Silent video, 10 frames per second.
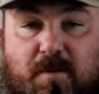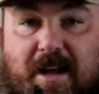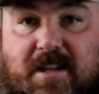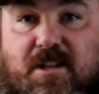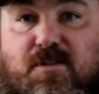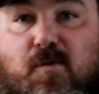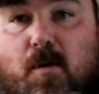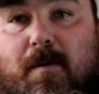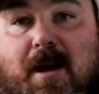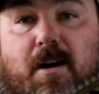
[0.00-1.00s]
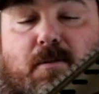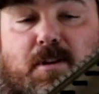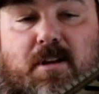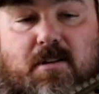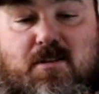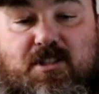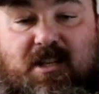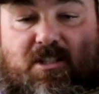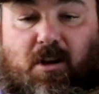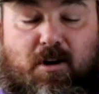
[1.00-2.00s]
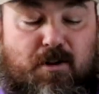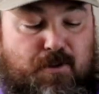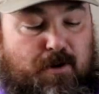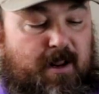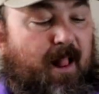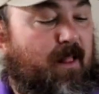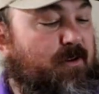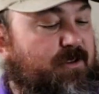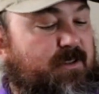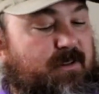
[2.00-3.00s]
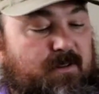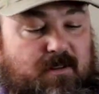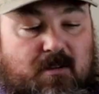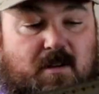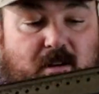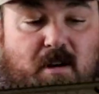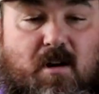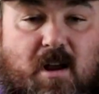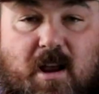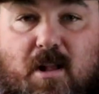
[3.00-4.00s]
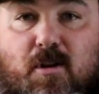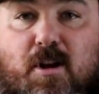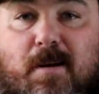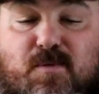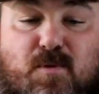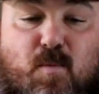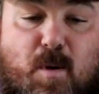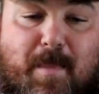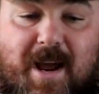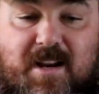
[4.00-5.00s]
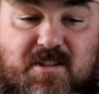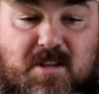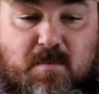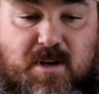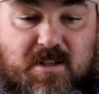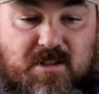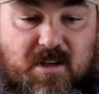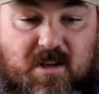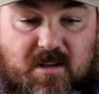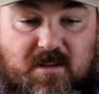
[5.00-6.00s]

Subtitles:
we got this for around $630. It only comes with one magazine, but that's